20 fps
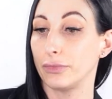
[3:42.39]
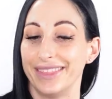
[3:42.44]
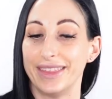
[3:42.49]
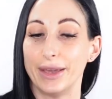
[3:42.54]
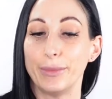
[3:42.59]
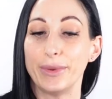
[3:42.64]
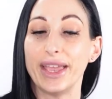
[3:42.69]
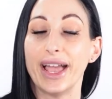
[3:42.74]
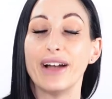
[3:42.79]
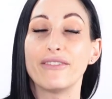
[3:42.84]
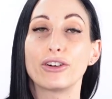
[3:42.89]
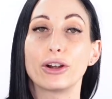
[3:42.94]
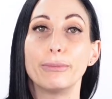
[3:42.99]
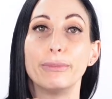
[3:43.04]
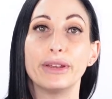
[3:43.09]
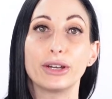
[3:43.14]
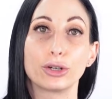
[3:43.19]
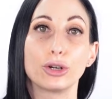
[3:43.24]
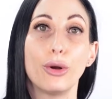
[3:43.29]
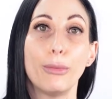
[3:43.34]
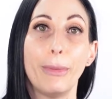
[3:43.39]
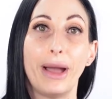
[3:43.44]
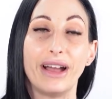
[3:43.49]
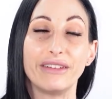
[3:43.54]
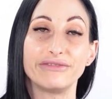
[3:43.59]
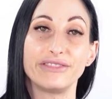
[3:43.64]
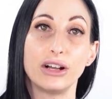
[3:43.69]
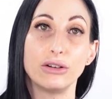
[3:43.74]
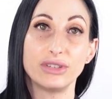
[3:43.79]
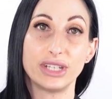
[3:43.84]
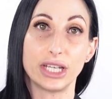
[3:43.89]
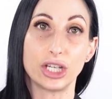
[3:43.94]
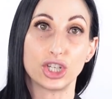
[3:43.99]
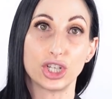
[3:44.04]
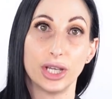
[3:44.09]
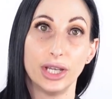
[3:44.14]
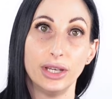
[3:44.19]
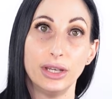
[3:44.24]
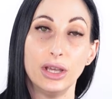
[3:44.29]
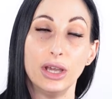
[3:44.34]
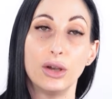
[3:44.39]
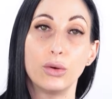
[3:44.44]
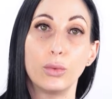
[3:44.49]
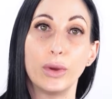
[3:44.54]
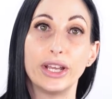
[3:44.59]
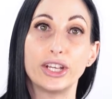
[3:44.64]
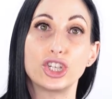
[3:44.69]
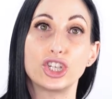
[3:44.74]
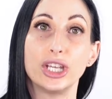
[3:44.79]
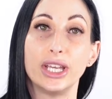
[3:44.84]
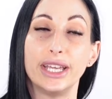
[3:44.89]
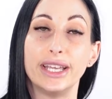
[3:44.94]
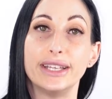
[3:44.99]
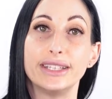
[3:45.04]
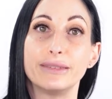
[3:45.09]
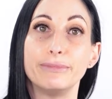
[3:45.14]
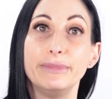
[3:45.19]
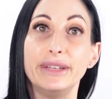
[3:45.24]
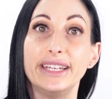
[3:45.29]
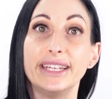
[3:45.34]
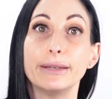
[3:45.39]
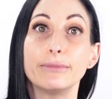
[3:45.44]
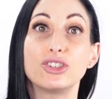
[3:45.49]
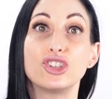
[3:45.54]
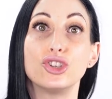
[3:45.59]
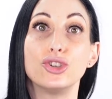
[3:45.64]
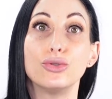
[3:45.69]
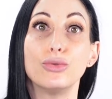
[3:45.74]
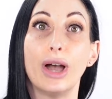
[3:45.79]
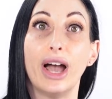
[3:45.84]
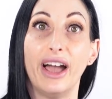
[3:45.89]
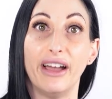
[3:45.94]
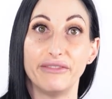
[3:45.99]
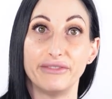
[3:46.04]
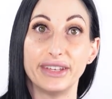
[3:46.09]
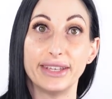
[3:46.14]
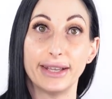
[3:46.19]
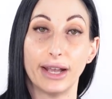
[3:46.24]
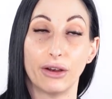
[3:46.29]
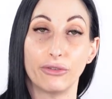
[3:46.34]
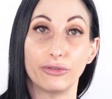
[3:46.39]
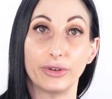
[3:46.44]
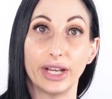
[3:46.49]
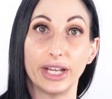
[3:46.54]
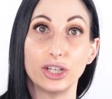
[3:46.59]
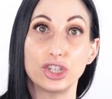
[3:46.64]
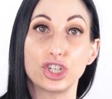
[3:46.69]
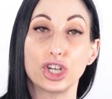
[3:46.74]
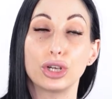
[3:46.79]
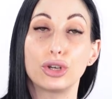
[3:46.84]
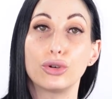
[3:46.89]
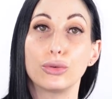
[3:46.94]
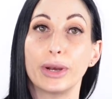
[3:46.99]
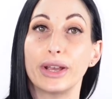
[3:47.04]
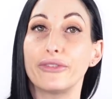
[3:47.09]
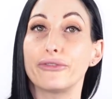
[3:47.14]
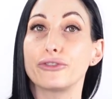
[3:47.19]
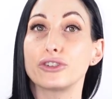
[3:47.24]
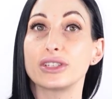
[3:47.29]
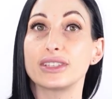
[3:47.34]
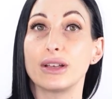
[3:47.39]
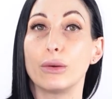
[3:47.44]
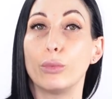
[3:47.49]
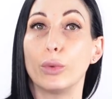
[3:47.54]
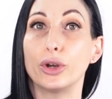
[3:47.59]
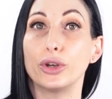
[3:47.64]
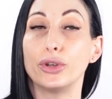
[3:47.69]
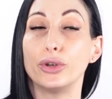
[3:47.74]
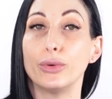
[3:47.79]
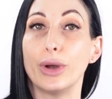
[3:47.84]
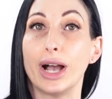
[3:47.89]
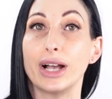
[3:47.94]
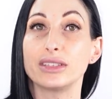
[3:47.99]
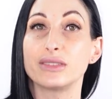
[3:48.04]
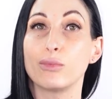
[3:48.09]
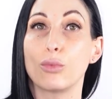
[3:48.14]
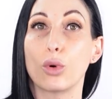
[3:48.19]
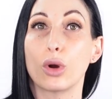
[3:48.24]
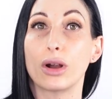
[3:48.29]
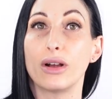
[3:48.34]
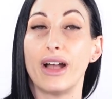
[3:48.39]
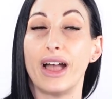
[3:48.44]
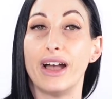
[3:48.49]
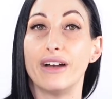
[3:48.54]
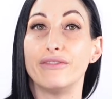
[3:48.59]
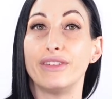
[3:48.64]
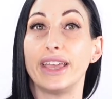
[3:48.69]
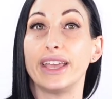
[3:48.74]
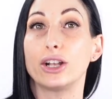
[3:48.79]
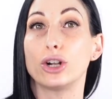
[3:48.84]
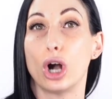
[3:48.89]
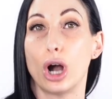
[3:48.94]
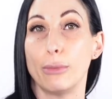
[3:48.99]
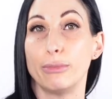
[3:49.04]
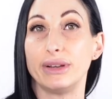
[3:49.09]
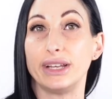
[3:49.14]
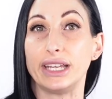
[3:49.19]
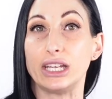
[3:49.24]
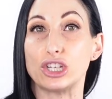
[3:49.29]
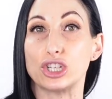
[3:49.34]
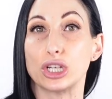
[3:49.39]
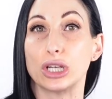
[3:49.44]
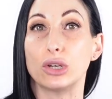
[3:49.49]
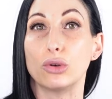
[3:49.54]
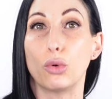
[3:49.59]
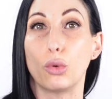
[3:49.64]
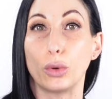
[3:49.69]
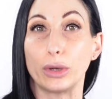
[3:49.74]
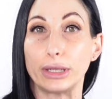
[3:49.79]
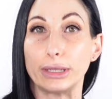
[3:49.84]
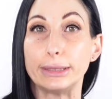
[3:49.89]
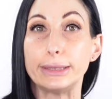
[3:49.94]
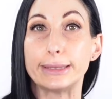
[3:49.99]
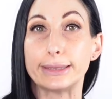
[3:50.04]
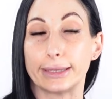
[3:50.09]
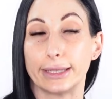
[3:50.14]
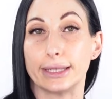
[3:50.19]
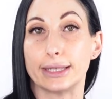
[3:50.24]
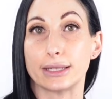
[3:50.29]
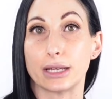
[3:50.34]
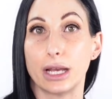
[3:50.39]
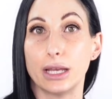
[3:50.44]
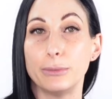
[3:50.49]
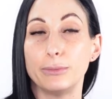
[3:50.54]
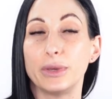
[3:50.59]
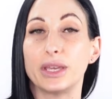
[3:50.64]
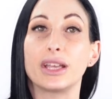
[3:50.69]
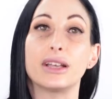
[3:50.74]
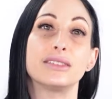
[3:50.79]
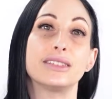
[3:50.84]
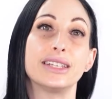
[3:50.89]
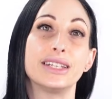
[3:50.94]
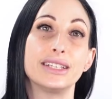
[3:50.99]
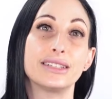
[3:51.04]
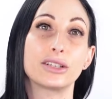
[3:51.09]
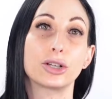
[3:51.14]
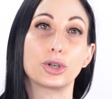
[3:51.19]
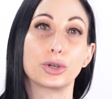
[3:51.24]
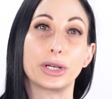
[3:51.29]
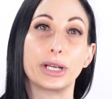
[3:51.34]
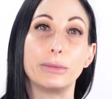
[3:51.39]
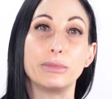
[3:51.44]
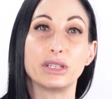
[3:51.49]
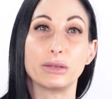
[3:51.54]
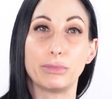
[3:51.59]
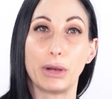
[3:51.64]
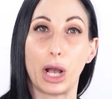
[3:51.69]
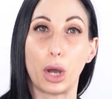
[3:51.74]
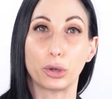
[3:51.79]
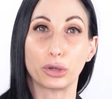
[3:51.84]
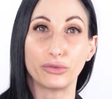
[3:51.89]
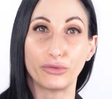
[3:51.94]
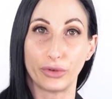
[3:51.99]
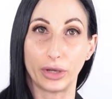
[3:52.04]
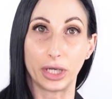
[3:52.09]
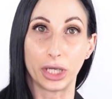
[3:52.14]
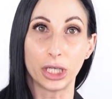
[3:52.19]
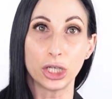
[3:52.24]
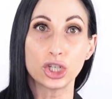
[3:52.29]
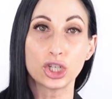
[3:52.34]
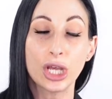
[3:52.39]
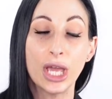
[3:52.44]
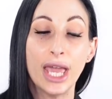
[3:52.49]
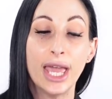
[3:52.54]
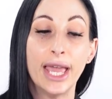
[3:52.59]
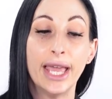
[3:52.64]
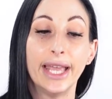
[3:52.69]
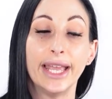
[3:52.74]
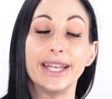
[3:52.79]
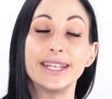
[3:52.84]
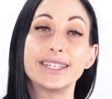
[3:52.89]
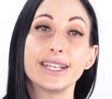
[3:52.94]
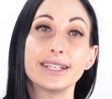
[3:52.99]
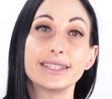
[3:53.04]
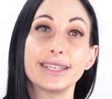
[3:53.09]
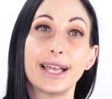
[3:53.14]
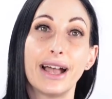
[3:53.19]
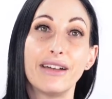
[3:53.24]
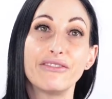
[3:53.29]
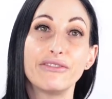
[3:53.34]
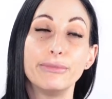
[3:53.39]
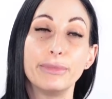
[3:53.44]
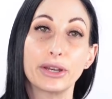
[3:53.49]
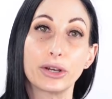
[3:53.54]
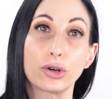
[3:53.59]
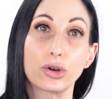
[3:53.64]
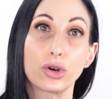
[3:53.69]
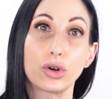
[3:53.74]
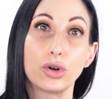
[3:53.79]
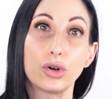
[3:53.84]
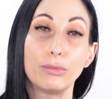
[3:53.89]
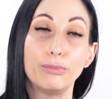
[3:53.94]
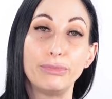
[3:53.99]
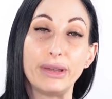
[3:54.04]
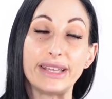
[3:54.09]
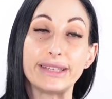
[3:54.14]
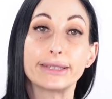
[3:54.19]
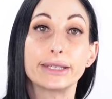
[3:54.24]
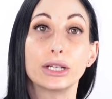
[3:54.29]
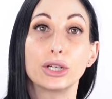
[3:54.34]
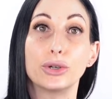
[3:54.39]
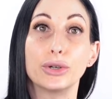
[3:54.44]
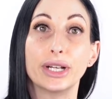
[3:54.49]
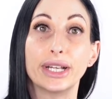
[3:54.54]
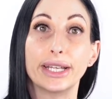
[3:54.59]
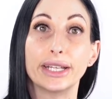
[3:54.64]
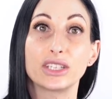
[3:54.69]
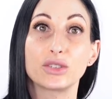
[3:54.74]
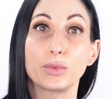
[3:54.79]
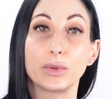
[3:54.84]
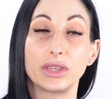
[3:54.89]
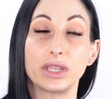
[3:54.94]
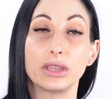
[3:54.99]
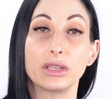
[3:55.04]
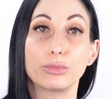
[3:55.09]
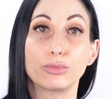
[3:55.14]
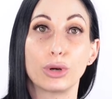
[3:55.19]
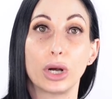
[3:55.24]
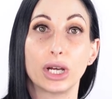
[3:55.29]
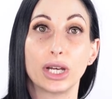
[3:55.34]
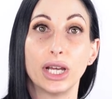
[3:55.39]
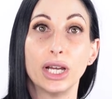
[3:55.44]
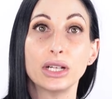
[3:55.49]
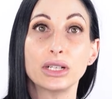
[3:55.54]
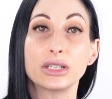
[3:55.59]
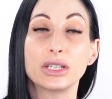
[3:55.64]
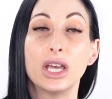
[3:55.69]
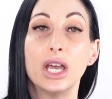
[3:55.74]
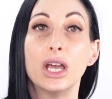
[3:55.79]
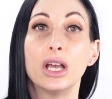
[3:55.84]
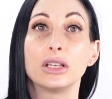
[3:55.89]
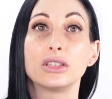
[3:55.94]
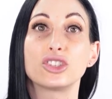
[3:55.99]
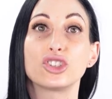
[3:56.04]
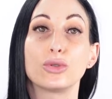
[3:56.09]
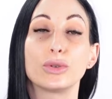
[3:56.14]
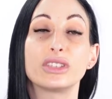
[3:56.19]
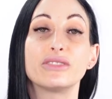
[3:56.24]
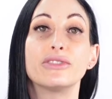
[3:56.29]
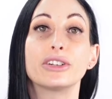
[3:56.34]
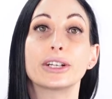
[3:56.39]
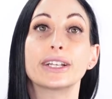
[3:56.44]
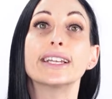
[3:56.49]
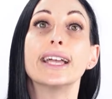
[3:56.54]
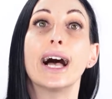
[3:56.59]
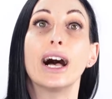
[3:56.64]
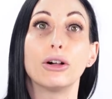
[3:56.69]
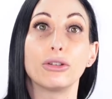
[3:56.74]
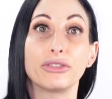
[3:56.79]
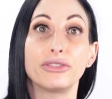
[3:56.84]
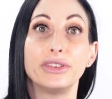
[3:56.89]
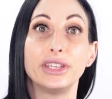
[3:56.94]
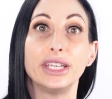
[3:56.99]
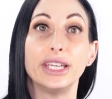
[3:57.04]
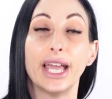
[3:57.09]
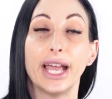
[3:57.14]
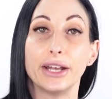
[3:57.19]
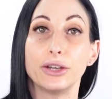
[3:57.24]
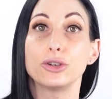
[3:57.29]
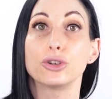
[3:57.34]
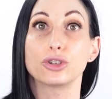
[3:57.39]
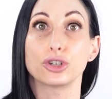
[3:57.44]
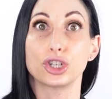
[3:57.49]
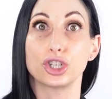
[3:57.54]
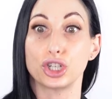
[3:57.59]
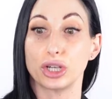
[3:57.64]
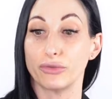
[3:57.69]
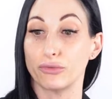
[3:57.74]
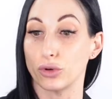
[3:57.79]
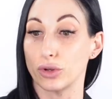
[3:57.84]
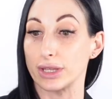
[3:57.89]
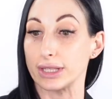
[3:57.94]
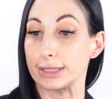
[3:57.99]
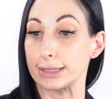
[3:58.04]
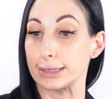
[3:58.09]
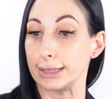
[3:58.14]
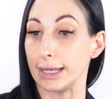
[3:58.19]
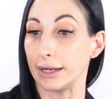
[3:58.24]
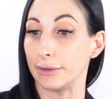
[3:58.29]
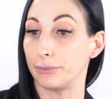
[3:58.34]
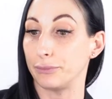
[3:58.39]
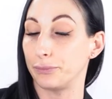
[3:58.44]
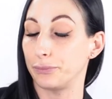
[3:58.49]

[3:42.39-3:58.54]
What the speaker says: Then we have our Mineral Matte Foundation, which is medium to heavy coverage. Great for someone who has more of a combination oily skin type because it is a cream to powder finish. It does have mineral-based ingredients within the product, so it's very healthy and nourishing for the skin.